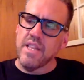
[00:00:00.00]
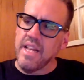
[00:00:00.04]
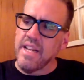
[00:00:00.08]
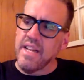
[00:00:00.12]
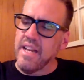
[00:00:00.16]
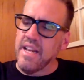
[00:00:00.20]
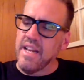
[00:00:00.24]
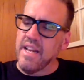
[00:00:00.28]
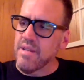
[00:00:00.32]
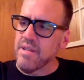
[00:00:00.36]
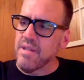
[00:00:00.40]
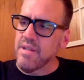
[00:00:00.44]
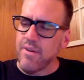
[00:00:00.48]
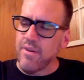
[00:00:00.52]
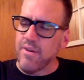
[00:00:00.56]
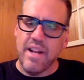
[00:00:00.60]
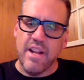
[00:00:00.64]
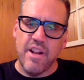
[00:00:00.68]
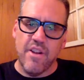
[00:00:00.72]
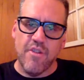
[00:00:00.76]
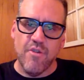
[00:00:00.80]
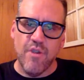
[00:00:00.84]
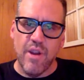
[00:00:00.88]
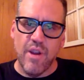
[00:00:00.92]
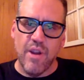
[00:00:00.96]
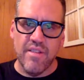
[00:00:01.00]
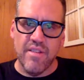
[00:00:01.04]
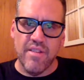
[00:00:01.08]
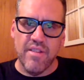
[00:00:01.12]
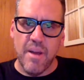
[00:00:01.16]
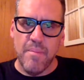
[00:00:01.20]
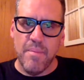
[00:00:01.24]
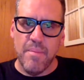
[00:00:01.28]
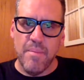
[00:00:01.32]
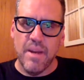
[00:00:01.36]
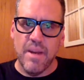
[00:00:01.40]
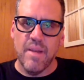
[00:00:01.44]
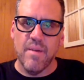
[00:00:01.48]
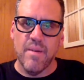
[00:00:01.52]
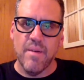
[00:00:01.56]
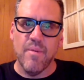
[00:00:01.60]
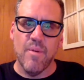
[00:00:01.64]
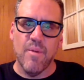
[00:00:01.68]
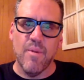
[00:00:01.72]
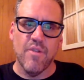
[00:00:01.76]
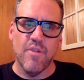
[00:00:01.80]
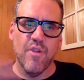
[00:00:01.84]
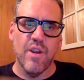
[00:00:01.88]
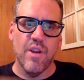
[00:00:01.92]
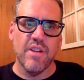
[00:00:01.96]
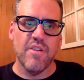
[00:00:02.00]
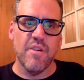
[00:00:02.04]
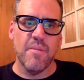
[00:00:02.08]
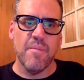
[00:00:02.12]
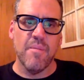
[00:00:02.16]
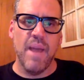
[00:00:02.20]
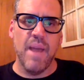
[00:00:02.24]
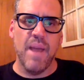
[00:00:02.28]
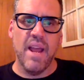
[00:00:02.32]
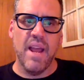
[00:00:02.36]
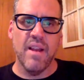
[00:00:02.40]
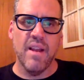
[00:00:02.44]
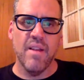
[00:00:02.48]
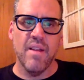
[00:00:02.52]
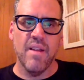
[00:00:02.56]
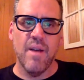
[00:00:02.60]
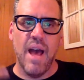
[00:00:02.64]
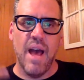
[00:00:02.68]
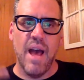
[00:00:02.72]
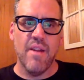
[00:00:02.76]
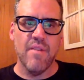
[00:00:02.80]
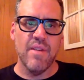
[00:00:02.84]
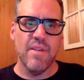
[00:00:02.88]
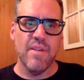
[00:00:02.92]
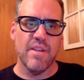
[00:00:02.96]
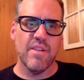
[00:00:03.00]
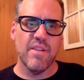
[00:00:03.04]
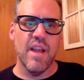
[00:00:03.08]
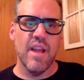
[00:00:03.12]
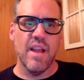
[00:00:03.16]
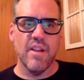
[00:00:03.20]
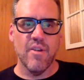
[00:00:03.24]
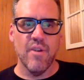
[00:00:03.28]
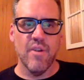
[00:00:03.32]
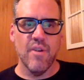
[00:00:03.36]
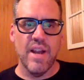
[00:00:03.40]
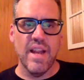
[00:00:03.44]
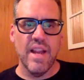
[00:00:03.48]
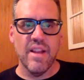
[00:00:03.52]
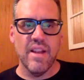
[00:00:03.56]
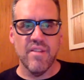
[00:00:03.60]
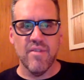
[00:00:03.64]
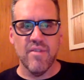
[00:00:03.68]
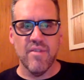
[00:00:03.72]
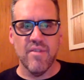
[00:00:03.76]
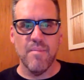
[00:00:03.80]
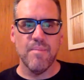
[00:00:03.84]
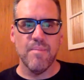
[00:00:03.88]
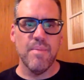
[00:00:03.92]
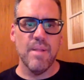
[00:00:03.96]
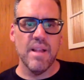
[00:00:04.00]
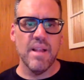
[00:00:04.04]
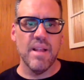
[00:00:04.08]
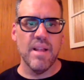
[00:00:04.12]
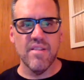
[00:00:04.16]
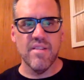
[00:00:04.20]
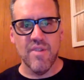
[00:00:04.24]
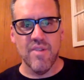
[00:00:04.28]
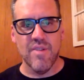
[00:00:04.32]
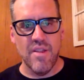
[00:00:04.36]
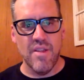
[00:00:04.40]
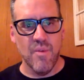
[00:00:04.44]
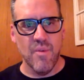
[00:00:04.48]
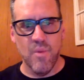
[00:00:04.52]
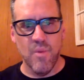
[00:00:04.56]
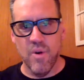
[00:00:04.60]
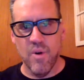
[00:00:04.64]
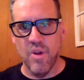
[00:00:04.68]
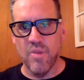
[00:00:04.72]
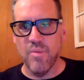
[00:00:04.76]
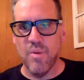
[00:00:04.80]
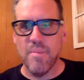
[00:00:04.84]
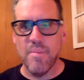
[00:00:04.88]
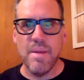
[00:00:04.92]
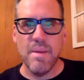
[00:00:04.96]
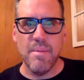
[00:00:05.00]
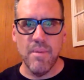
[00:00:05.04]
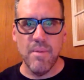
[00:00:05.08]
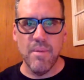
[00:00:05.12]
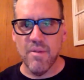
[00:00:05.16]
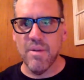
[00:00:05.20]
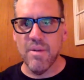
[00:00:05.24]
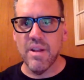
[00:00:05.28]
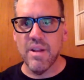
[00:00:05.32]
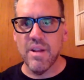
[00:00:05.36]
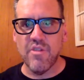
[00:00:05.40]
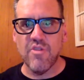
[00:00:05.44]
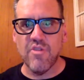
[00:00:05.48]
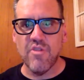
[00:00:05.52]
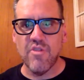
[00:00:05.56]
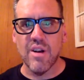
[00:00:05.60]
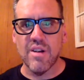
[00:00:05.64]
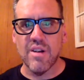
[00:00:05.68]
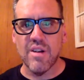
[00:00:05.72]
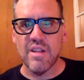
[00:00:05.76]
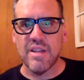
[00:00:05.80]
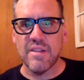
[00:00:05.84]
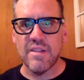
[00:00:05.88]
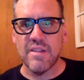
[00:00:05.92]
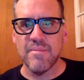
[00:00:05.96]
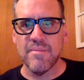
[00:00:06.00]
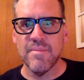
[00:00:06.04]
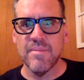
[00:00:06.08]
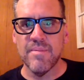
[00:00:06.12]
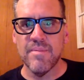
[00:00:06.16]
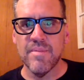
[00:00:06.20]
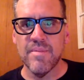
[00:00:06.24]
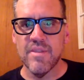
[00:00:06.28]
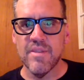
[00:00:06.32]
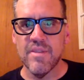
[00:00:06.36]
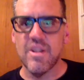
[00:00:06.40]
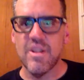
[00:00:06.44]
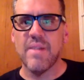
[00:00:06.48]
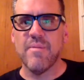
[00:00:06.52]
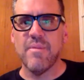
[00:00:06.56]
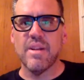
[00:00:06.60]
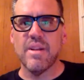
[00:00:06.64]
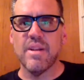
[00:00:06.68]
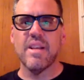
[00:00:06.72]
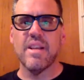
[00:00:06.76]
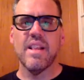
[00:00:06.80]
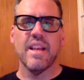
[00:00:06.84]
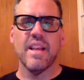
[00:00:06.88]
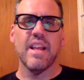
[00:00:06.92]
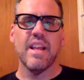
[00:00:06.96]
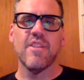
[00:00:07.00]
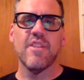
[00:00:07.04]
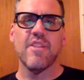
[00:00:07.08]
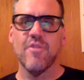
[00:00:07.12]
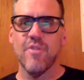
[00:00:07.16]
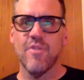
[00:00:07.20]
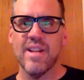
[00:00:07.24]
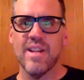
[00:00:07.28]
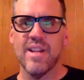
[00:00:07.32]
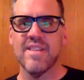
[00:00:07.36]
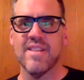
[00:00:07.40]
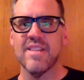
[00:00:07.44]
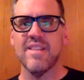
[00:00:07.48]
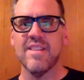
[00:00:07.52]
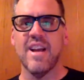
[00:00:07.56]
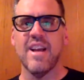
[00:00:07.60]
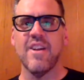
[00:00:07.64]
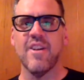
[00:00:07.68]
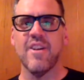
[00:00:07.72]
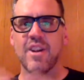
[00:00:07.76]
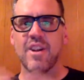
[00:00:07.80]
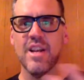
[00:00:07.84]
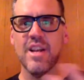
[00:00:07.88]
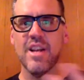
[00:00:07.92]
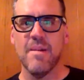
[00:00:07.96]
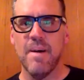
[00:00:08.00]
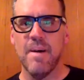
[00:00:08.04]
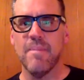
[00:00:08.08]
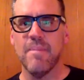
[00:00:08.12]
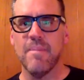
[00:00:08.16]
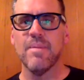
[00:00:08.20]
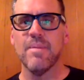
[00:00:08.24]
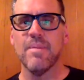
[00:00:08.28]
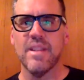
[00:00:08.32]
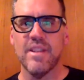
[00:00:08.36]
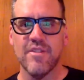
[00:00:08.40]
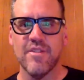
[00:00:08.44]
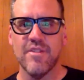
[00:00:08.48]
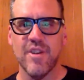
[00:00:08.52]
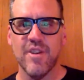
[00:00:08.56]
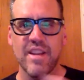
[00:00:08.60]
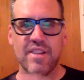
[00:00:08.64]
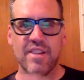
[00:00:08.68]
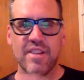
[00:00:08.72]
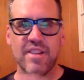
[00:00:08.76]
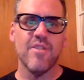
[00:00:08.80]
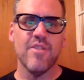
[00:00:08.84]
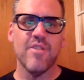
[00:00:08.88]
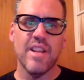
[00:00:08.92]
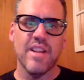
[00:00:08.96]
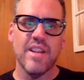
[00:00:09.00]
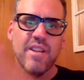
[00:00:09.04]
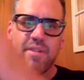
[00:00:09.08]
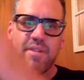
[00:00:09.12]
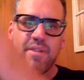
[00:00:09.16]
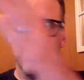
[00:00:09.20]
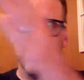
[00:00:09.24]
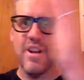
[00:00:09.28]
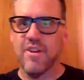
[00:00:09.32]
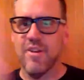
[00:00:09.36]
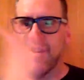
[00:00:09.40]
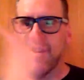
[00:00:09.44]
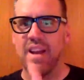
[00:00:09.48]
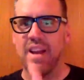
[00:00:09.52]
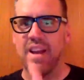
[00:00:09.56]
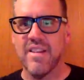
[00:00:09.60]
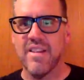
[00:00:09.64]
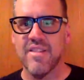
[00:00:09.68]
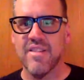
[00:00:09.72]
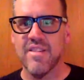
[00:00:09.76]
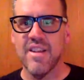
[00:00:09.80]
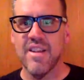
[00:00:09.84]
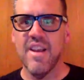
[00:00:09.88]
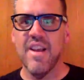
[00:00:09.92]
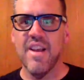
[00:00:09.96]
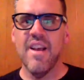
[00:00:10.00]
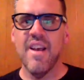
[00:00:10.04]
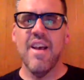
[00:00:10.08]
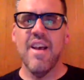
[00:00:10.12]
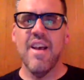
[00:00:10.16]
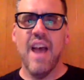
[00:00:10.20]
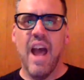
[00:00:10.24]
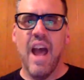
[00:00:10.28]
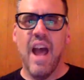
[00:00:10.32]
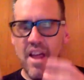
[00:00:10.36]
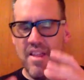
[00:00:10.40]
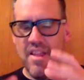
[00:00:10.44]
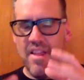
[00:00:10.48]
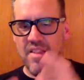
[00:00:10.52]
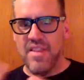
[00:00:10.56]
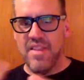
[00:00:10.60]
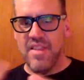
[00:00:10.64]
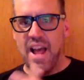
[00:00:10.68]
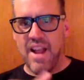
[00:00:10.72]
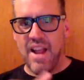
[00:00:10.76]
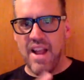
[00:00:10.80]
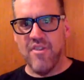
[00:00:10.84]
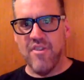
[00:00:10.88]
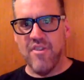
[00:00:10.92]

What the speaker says: they did was they created a drinks company where drinks are made out of ingredients from places around the world where people are really struggling. So they get a drinks designer to come up with these drinks using different ingredients. And then that